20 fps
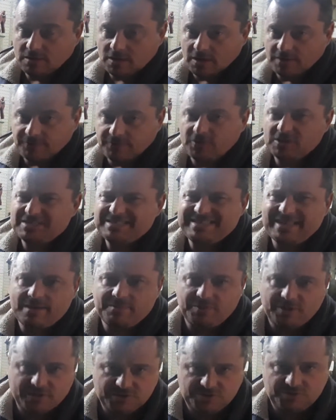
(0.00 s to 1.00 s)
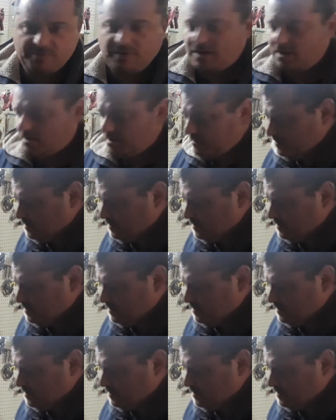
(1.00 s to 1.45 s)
front stabilizer bar.